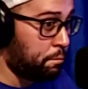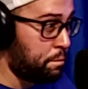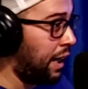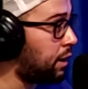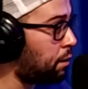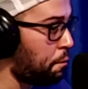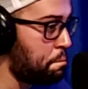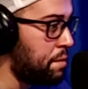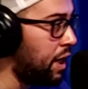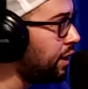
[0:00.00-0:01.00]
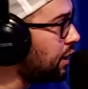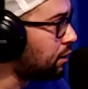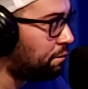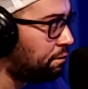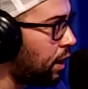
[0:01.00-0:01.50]
makes millions of
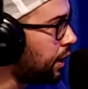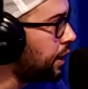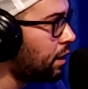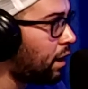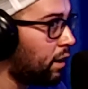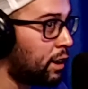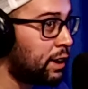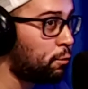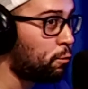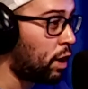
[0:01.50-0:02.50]
fucking dollars, where